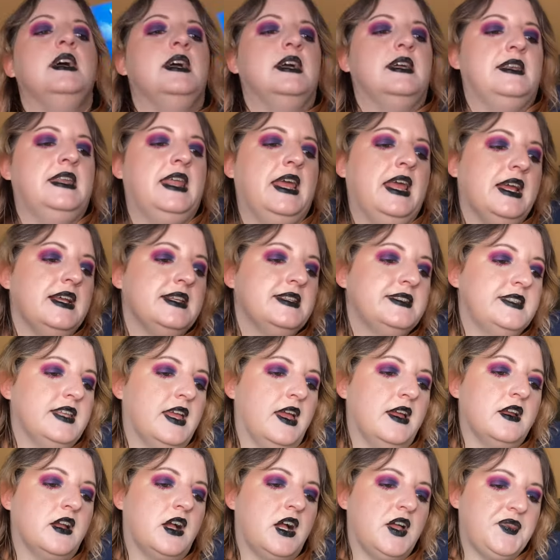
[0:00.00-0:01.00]
Next,
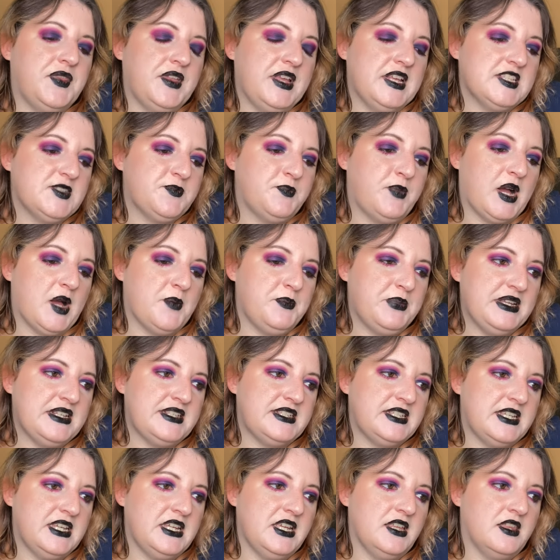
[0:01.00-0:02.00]
I got these puppy
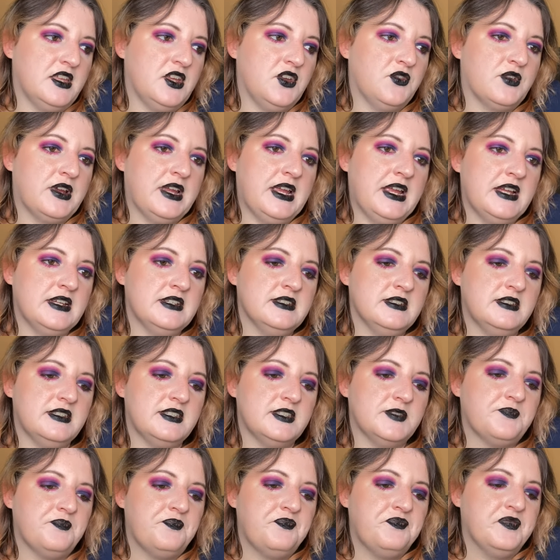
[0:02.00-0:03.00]
teething
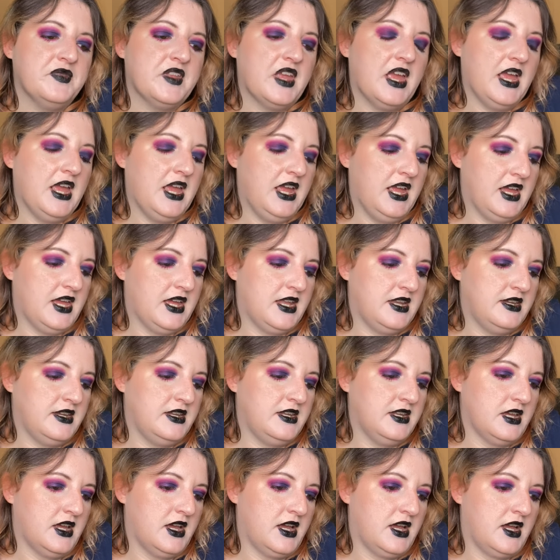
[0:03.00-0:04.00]
rings,
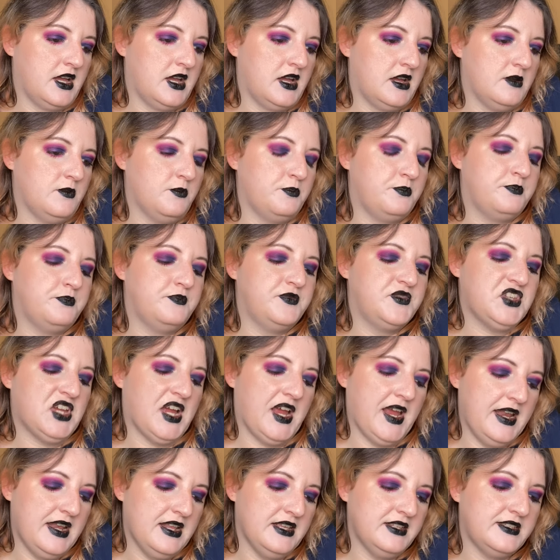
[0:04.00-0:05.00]
and
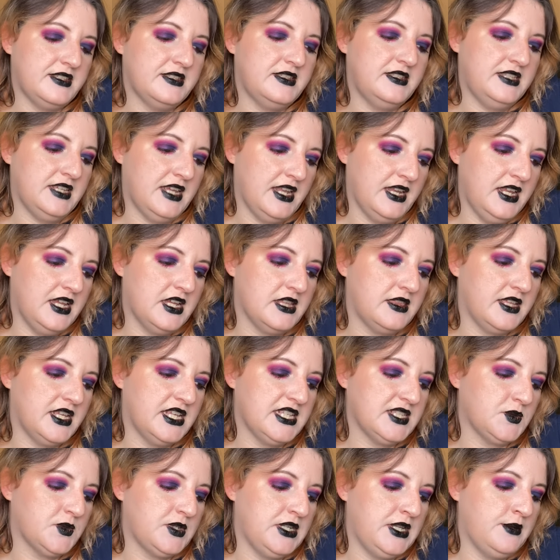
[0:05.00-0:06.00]
Titus did get
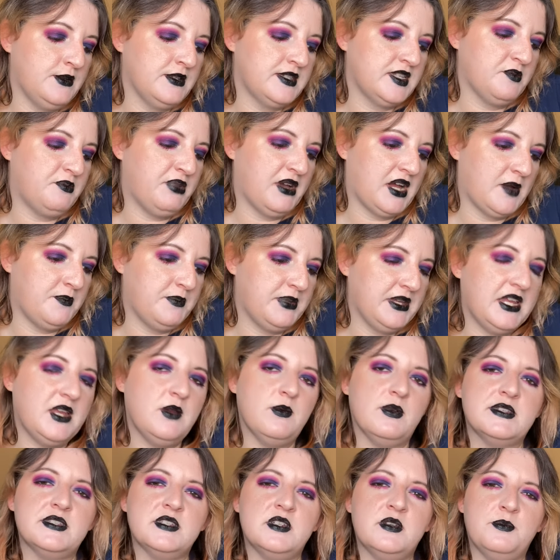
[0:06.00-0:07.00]
these when he was a puppy. He
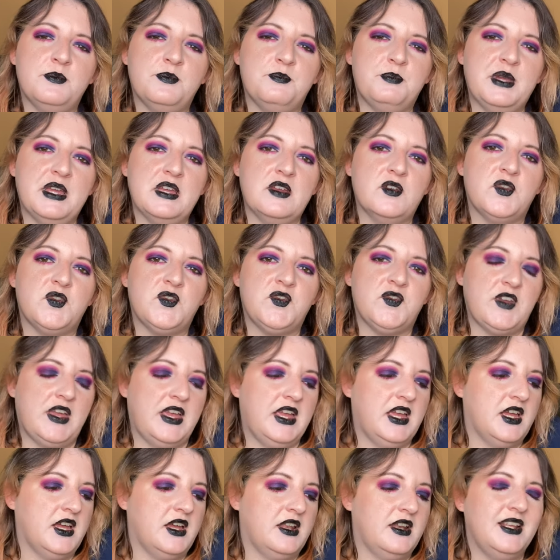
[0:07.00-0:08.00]
wasn't a big
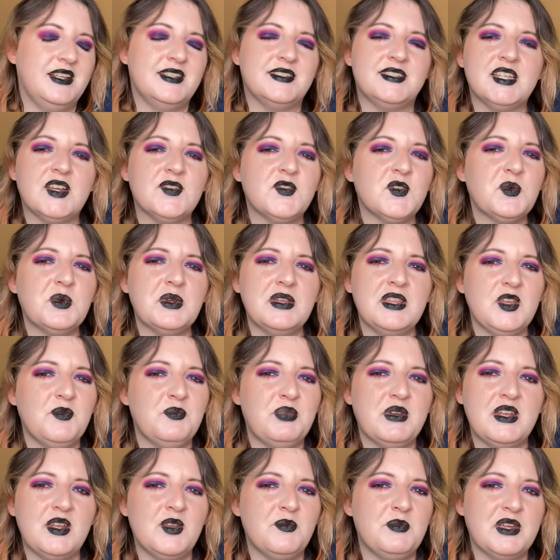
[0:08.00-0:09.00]
fan. He's never really
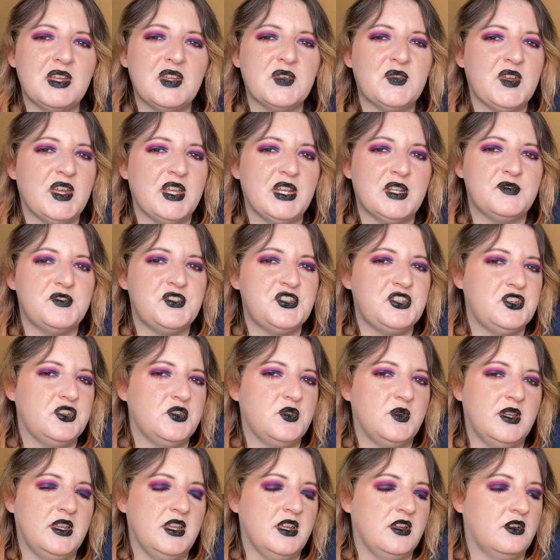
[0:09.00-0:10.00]
been a big fan of
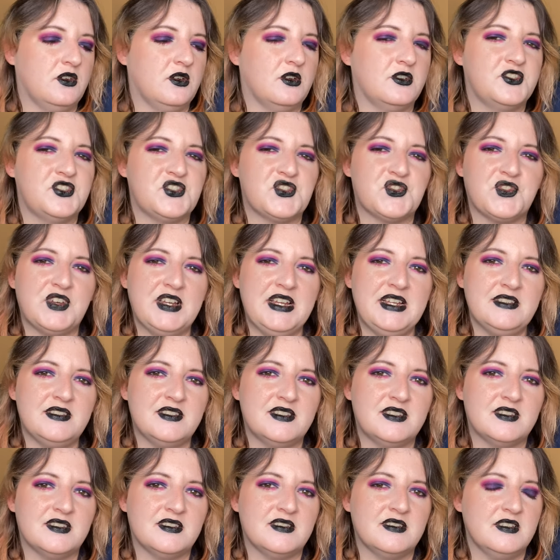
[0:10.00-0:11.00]
chewing or
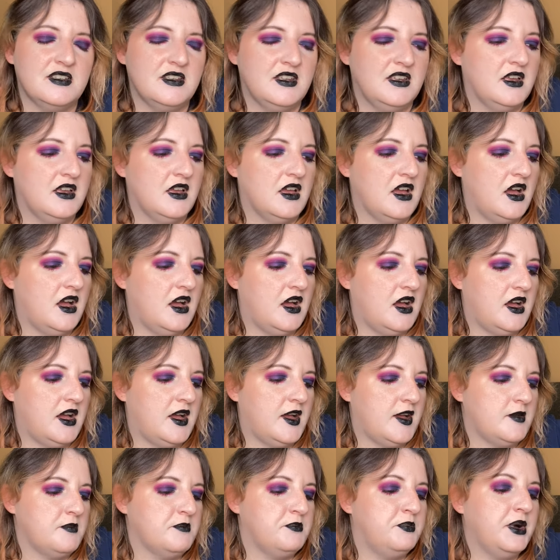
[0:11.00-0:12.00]
treats.
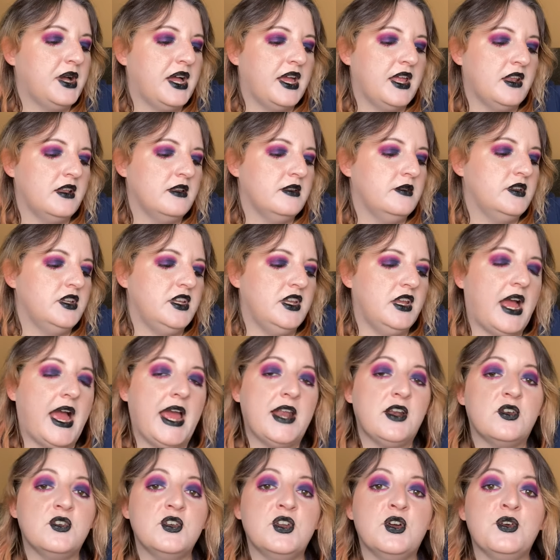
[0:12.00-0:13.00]
But I
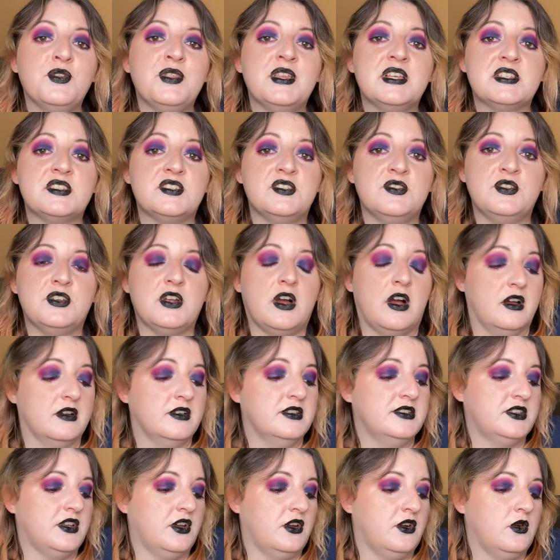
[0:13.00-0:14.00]
don't know this new dog.
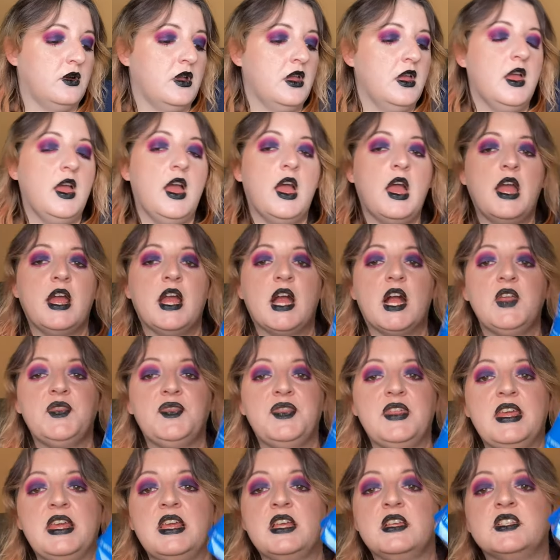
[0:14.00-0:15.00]
So I got
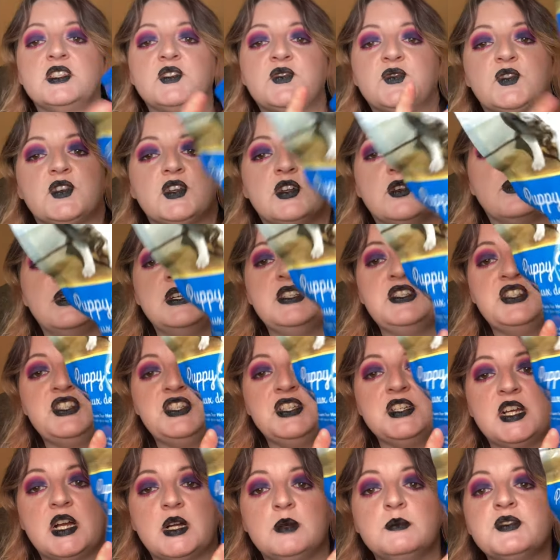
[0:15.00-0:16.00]
these for when
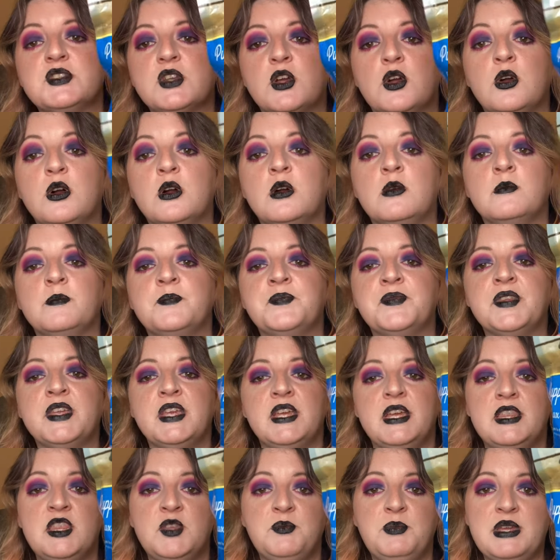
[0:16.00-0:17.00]
she comes home
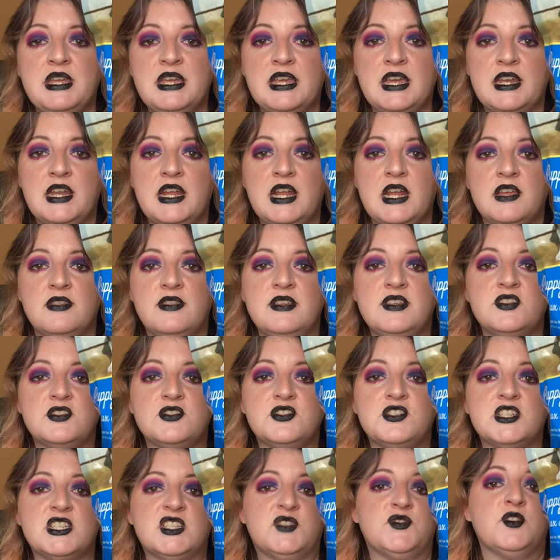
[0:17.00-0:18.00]
in the beginning. These are
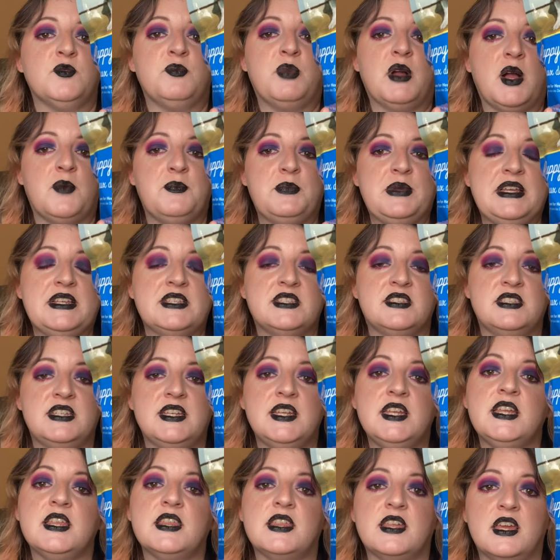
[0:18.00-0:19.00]
just for puppies
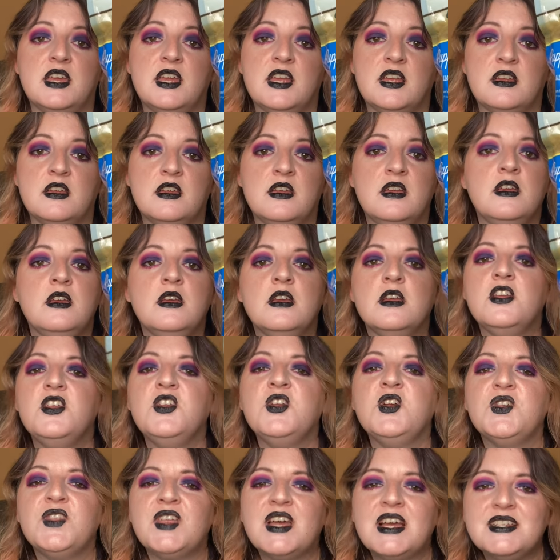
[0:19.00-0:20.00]
teething.
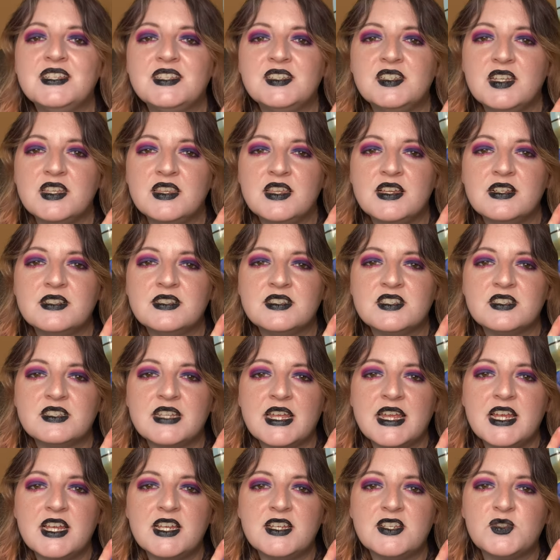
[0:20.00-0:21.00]
You know that teething
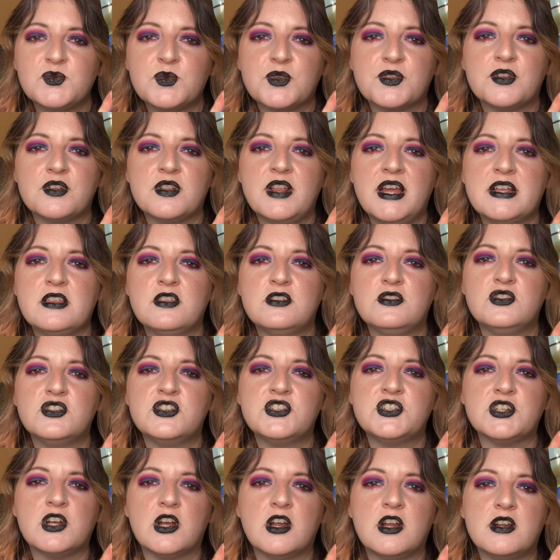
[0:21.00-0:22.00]
stage where they're like little
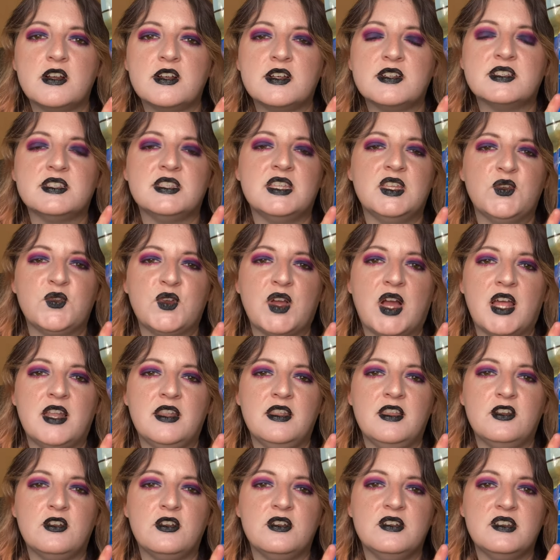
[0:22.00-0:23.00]
sharks and they've got
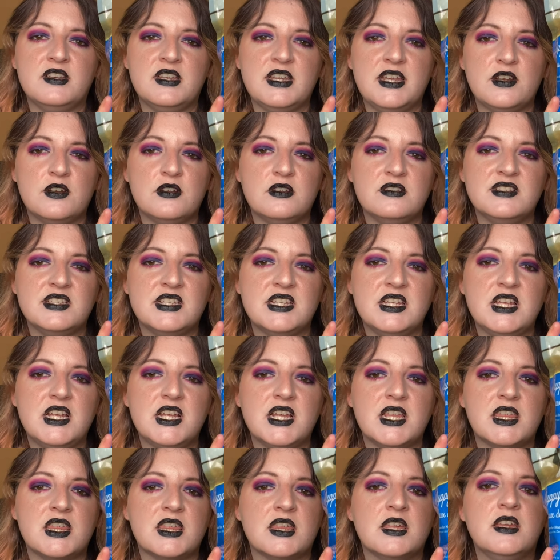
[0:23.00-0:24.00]
little needle
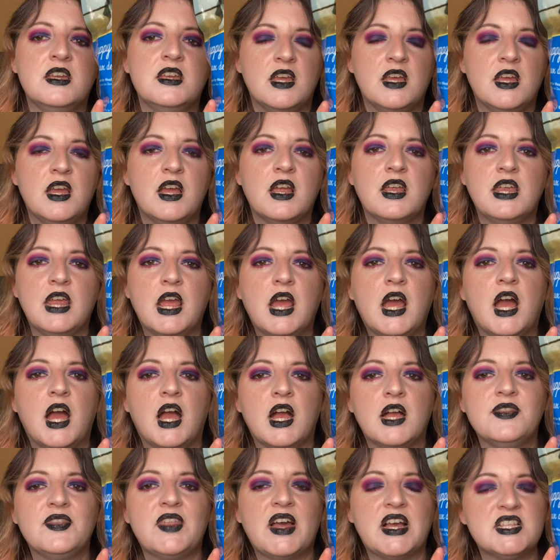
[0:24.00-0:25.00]
teeth? Yeah,
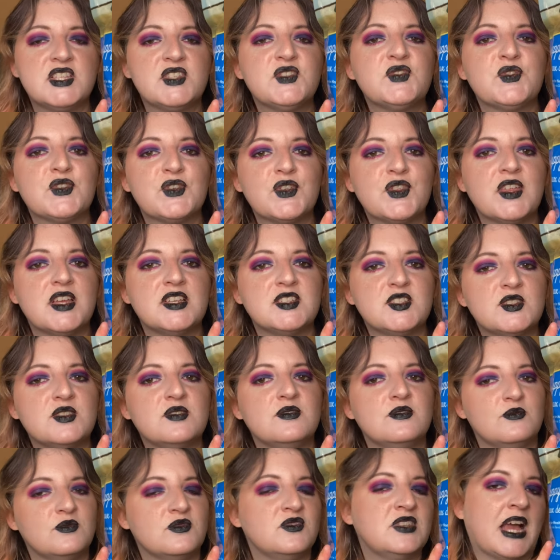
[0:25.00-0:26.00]
that's for
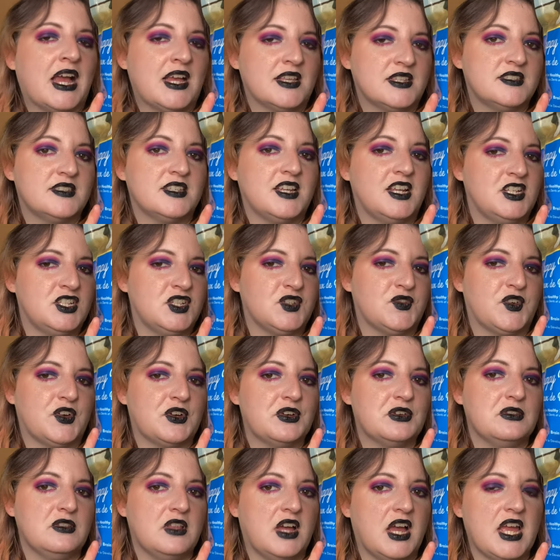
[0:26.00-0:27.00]
that stage of
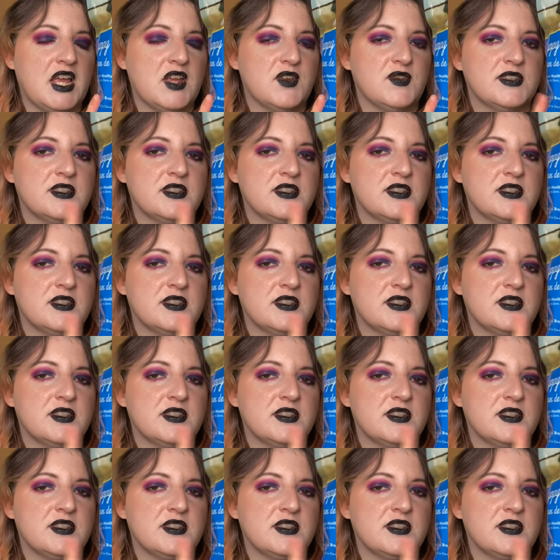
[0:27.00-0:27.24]
her life.